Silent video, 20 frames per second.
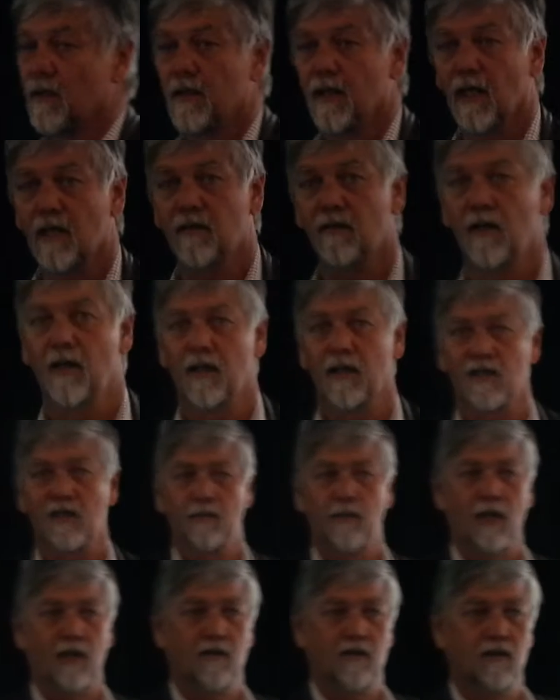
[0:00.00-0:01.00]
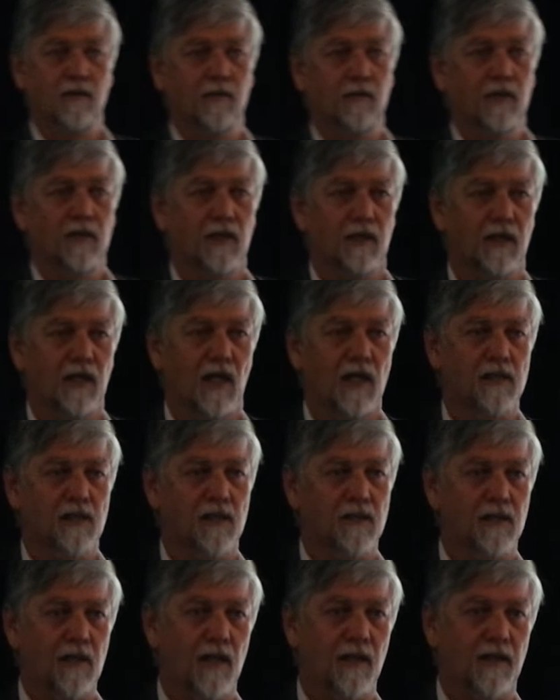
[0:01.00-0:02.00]
the other end of the spectrum, Acacia
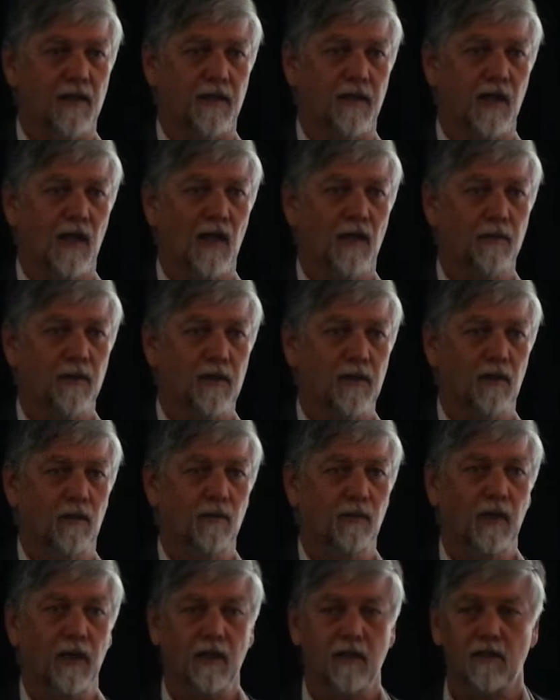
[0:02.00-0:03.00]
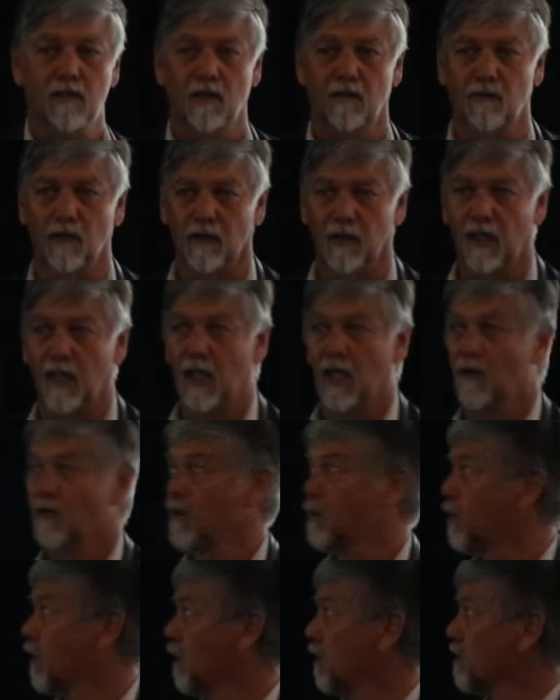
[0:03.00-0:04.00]
xanthocarpa complex, has got the
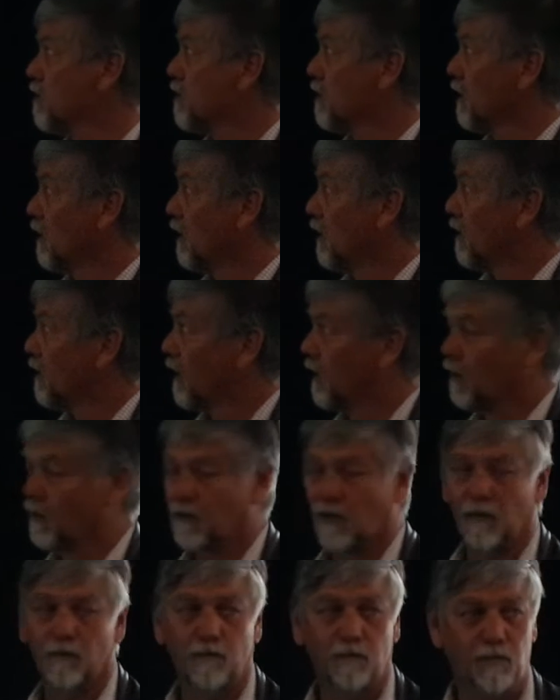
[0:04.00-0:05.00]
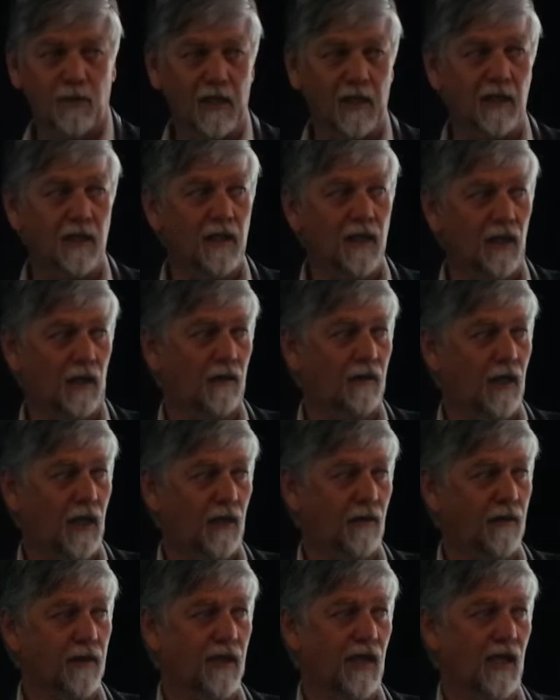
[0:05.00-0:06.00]
hairy pods. They look like big yellow
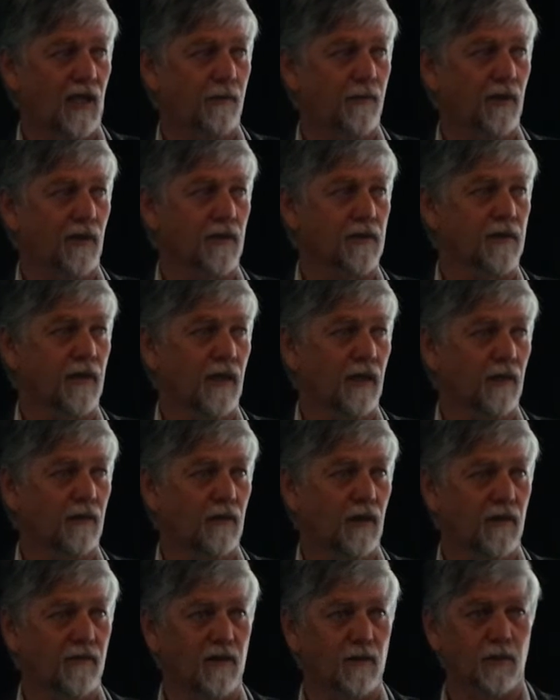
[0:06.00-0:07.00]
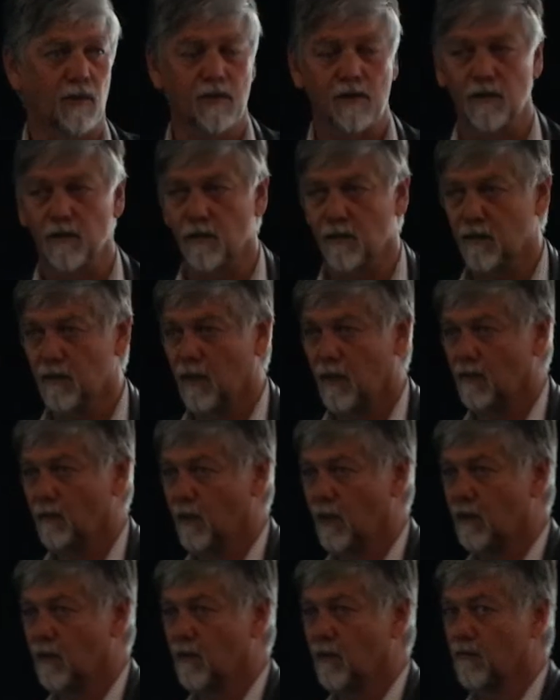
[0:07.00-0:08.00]
hairy caterpillars hanging away at the bushes, and
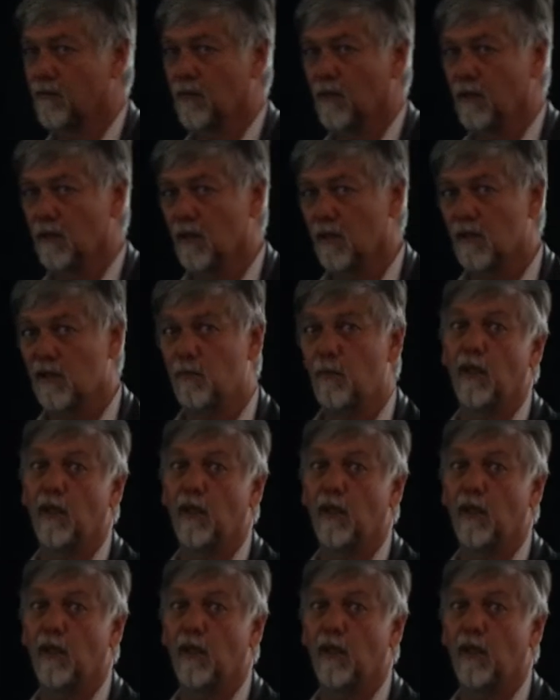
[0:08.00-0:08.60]
when they're in fruit, it's